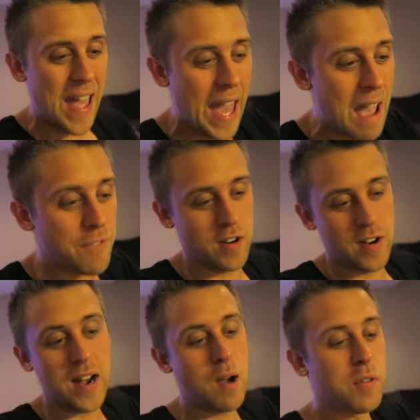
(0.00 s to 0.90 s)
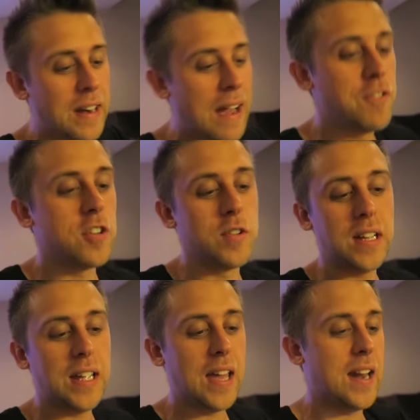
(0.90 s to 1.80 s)
Ever. And I will never do it
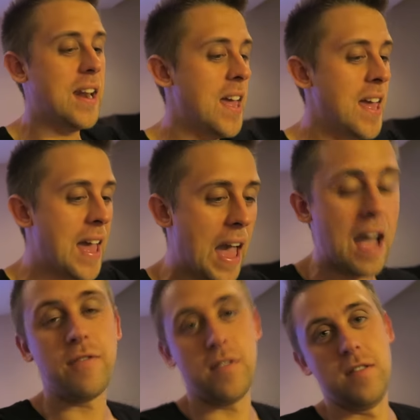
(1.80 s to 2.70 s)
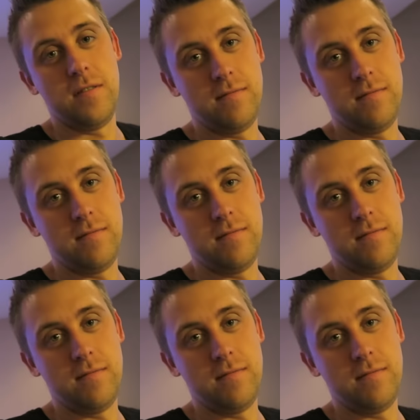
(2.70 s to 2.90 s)
again. Ever.